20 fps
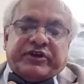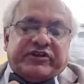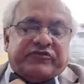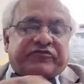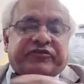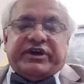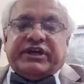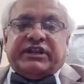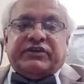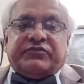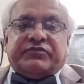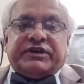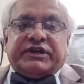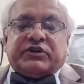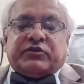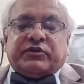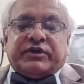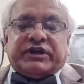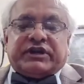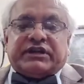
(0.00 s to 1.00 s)
very
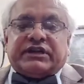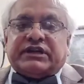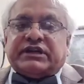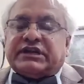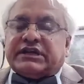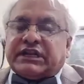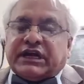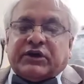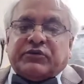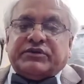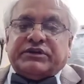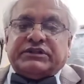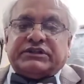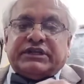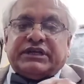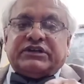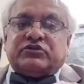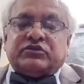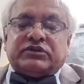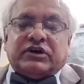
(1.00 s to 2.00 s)
frequently, now
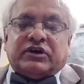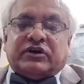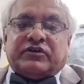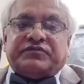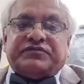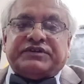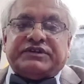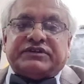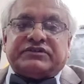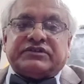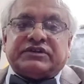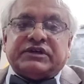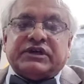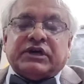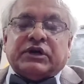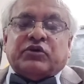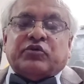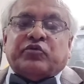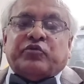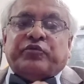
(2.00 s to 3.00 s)
and then, to the office
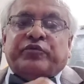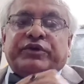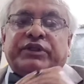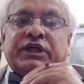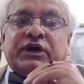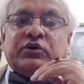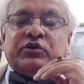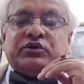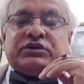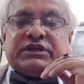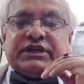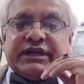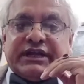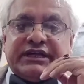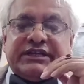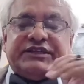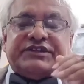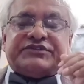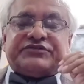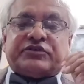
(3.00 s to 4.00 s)

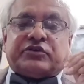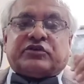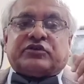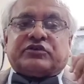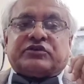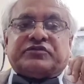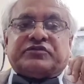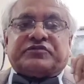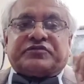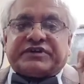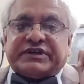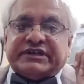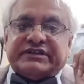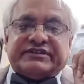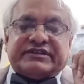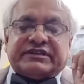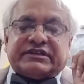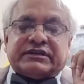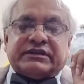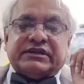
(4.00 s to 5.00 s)
without any sort of
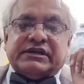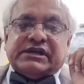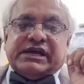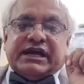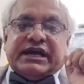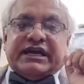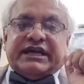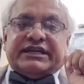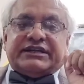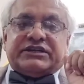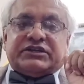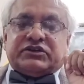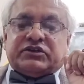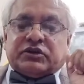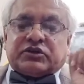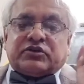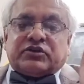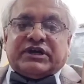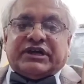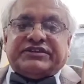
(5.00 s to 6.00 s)
reason.
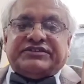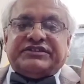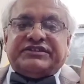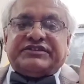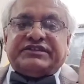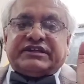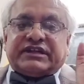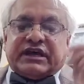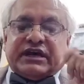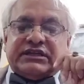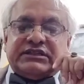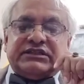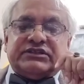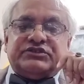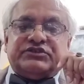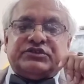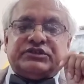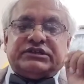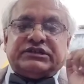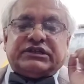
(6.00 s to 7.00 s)
And Dr. Aziz and
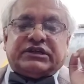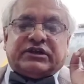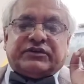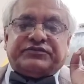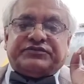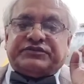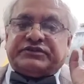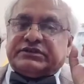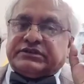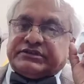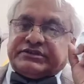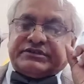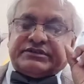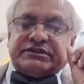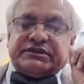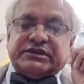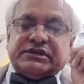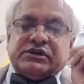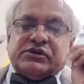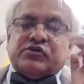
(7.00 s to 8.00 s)
other junior
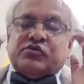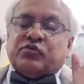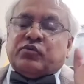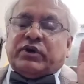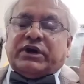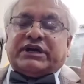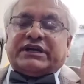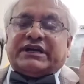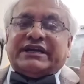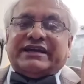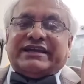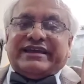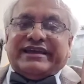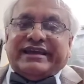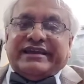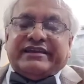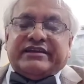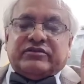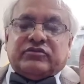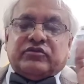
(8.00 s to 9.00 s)
officers
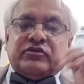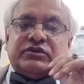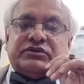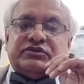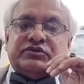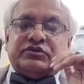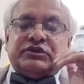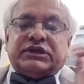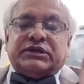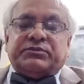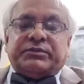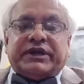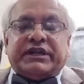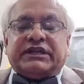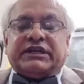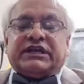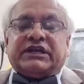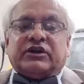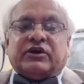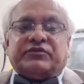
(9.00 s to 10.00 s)
working in junior
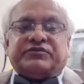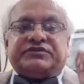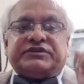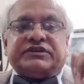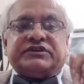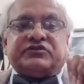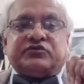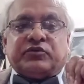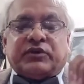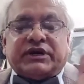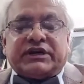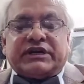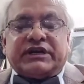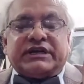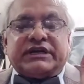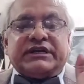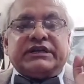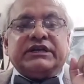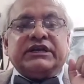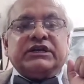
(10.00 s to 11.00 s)
medical officers
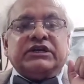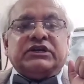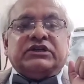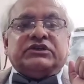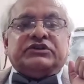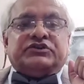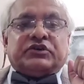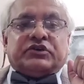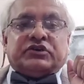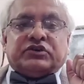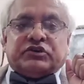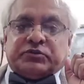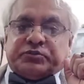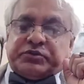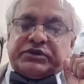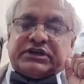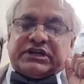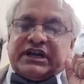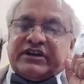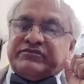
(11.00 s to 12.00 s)
working in
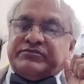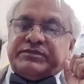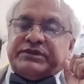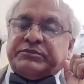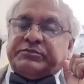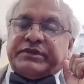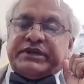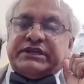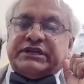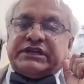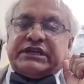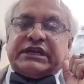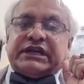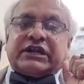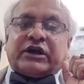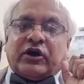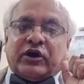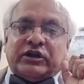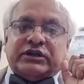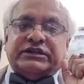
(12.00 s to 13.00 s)
Chandrapur Government
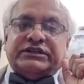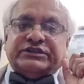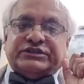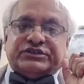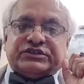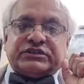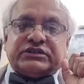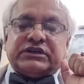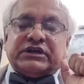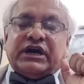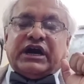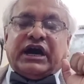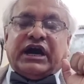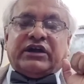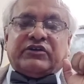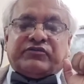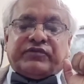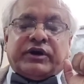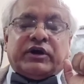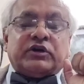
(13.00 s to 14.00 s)
Medical College
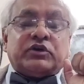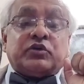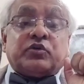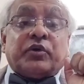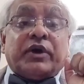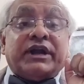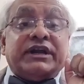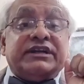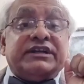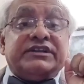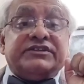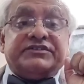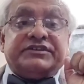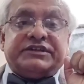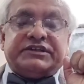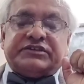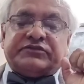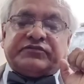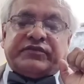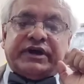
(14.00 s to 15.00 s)
are found quite
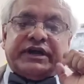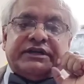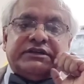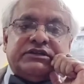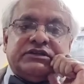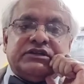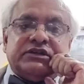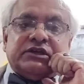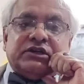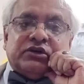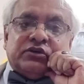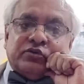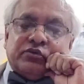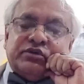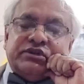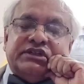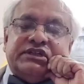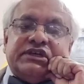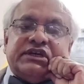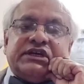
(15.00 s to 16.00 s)
dissatisfied
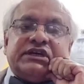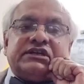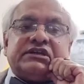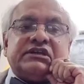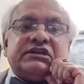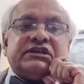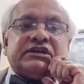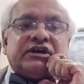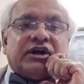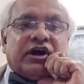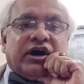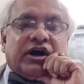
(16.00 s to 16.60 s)
with their